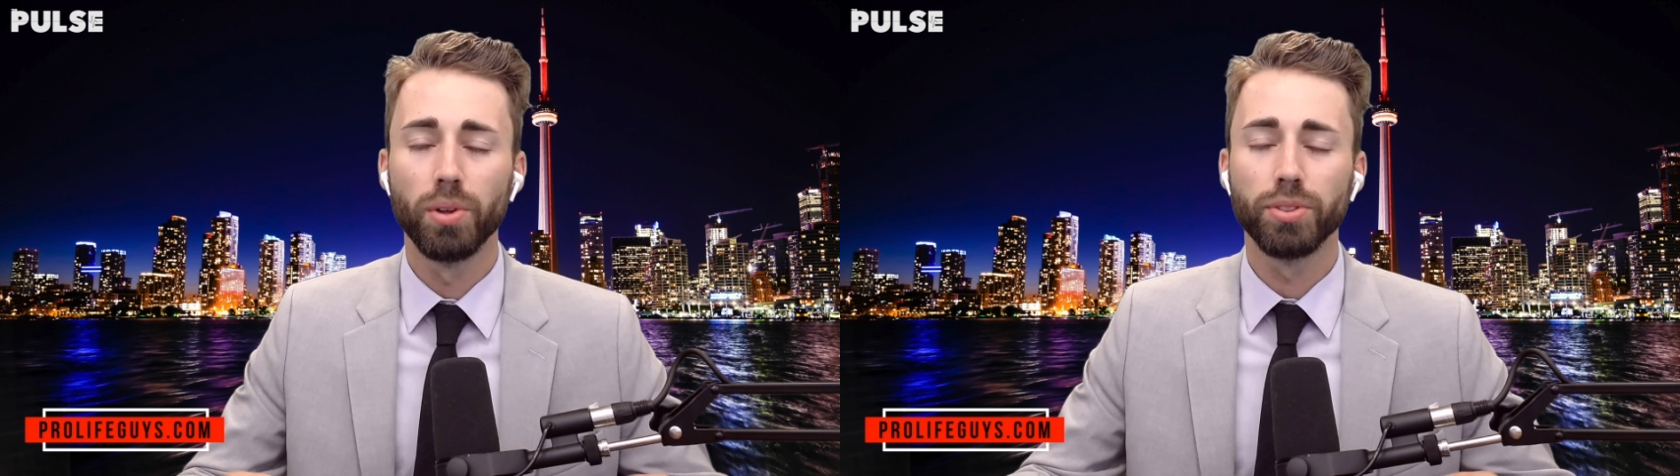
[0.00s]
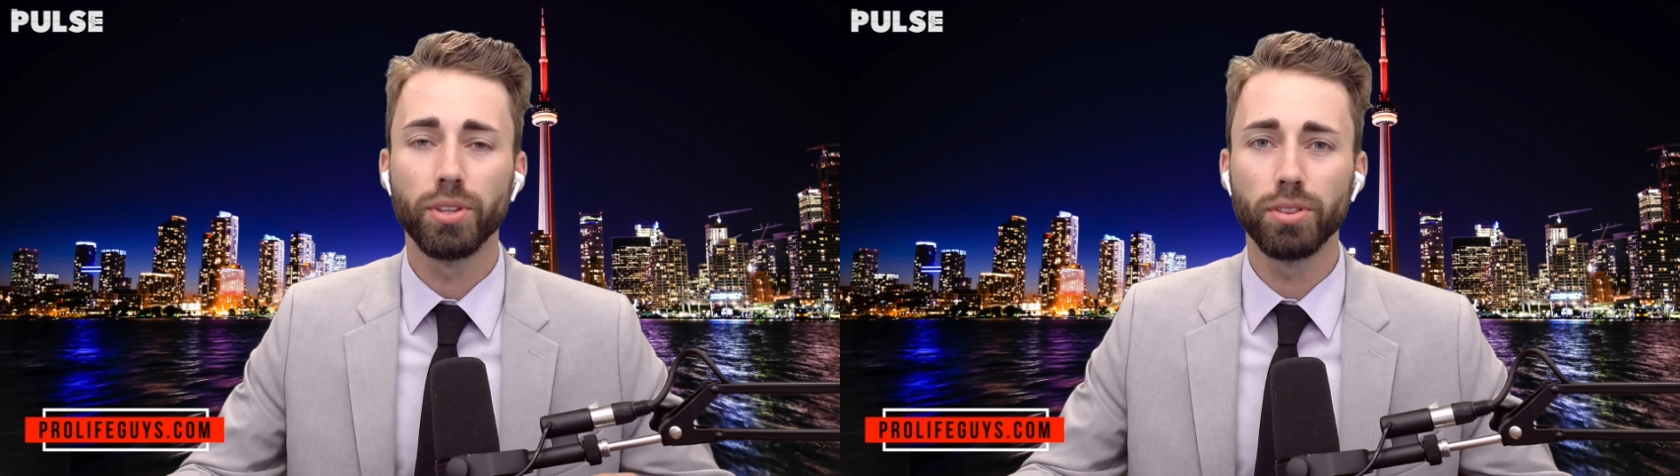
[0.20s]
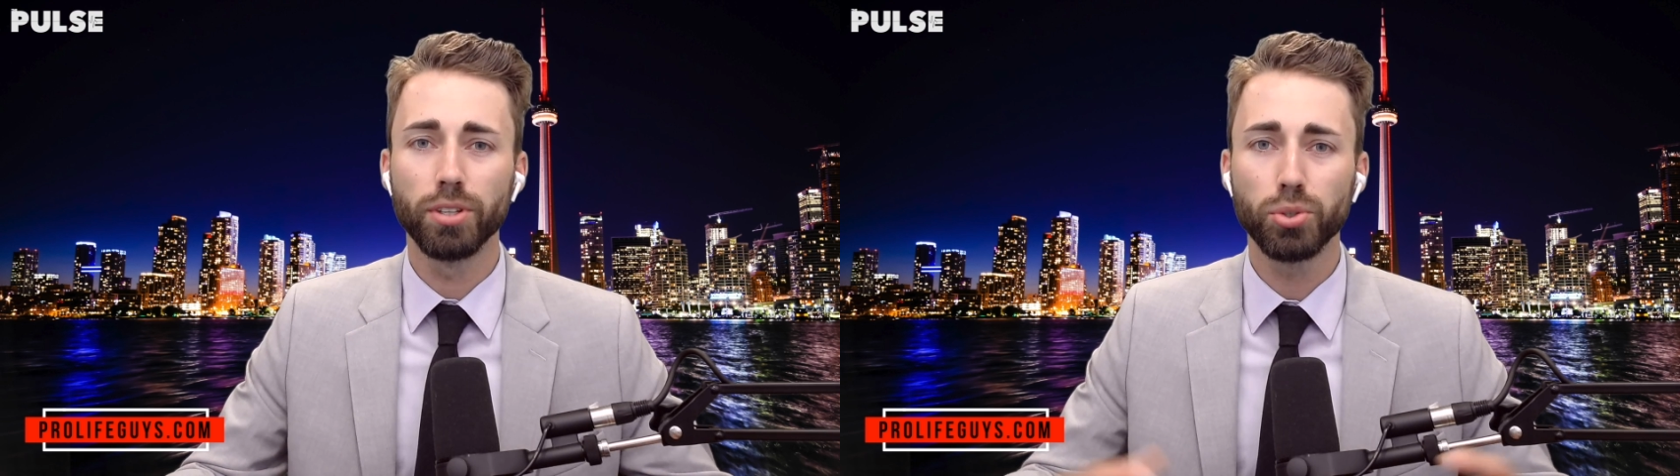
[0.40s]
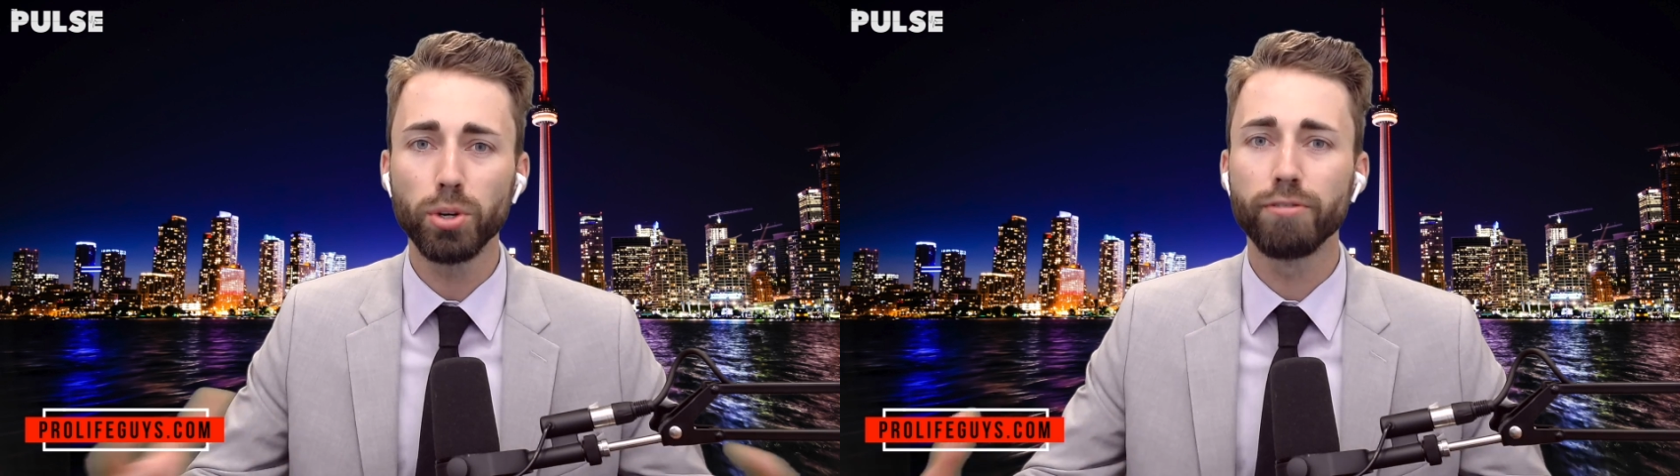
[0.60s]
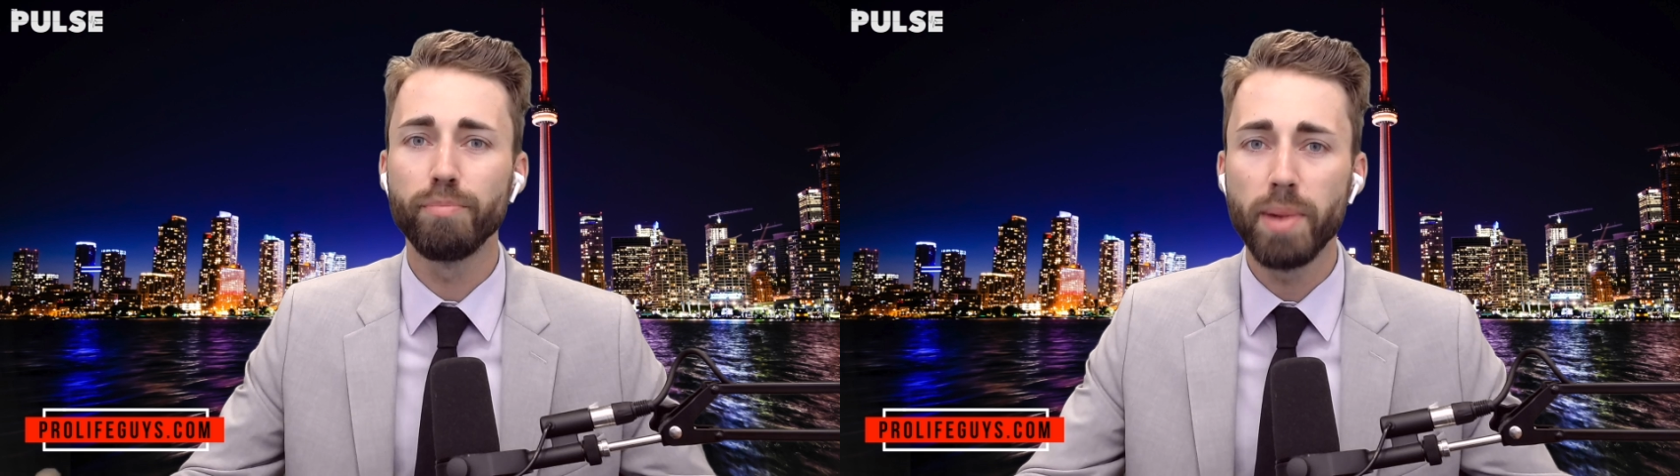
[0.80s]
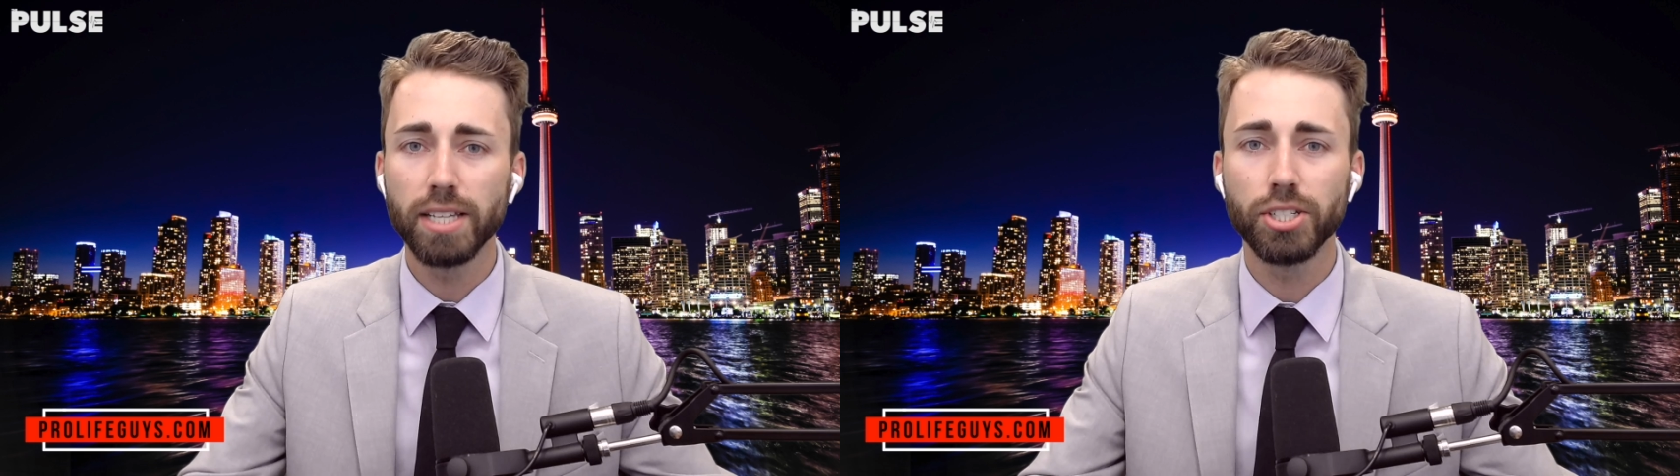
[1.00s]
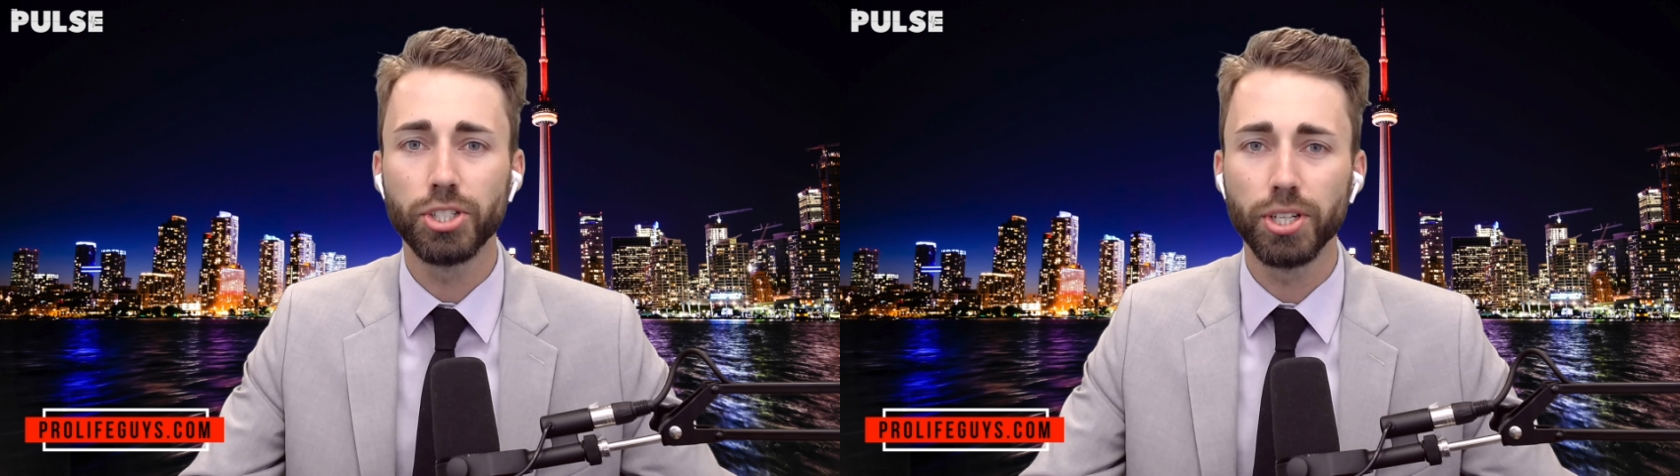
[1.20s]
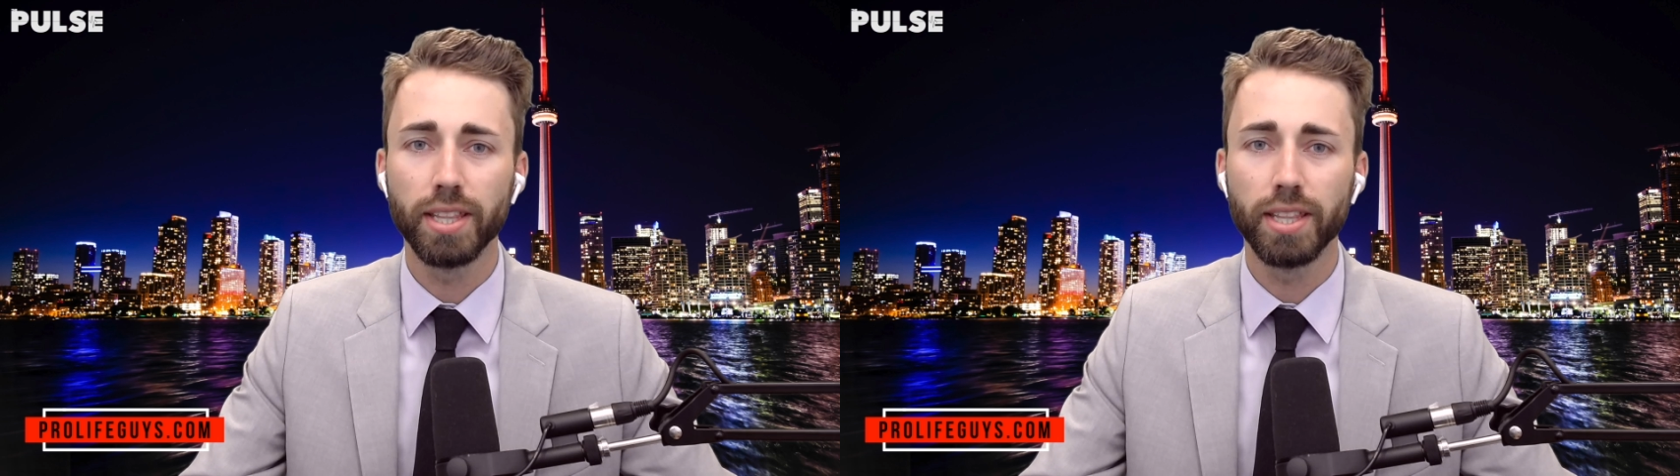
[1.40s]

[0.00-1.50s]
the sort of messaging